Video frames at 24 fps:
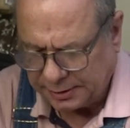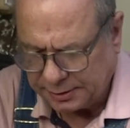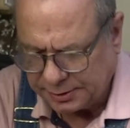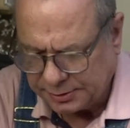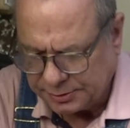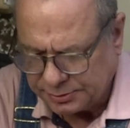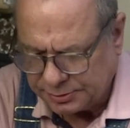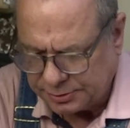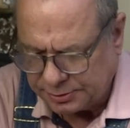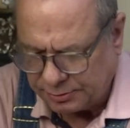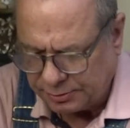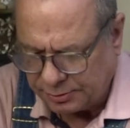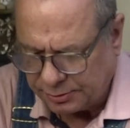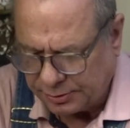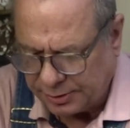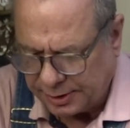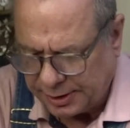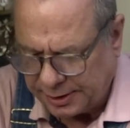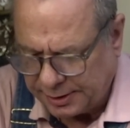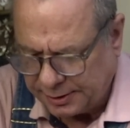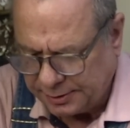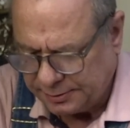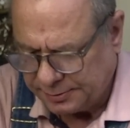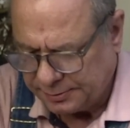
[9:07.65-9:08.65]
Let's zero
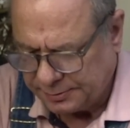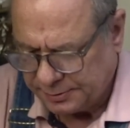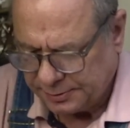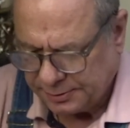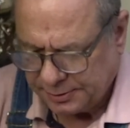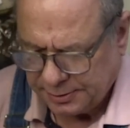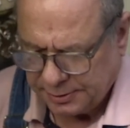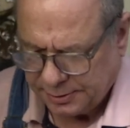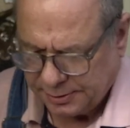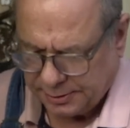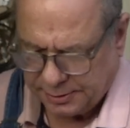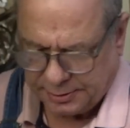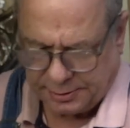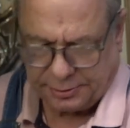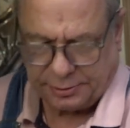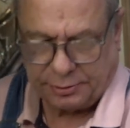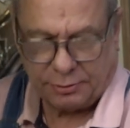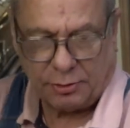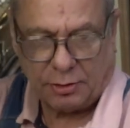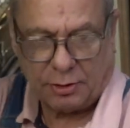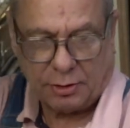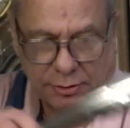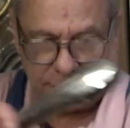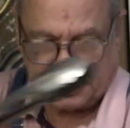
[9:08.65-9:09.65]
that.
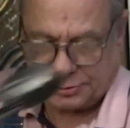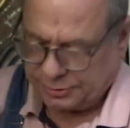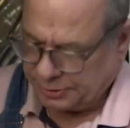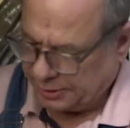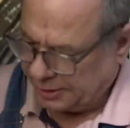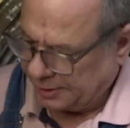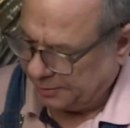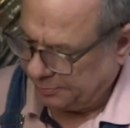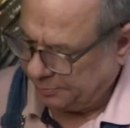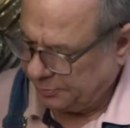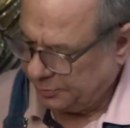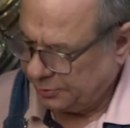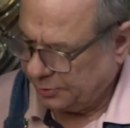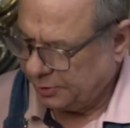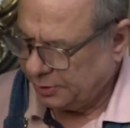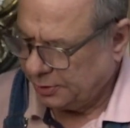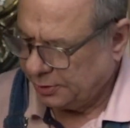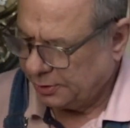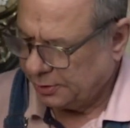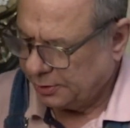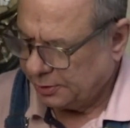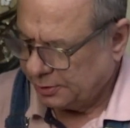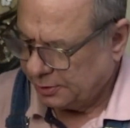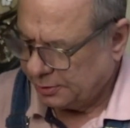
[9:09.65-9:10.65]
They're all the same.
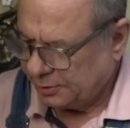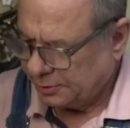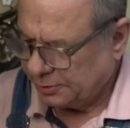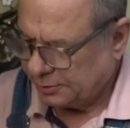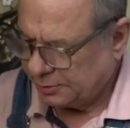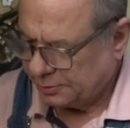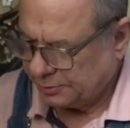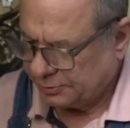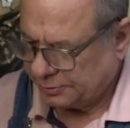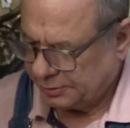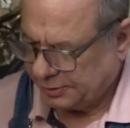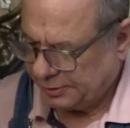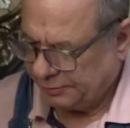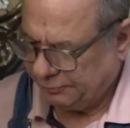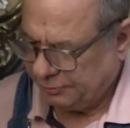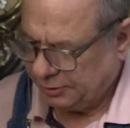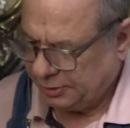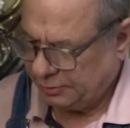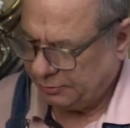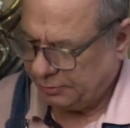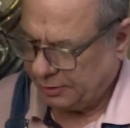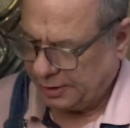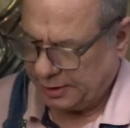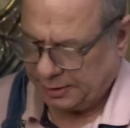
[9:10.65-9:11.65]
70
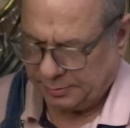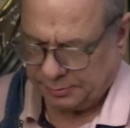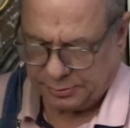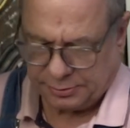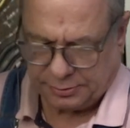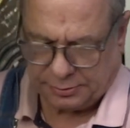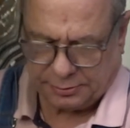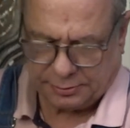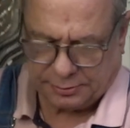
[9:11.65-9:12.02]
grams.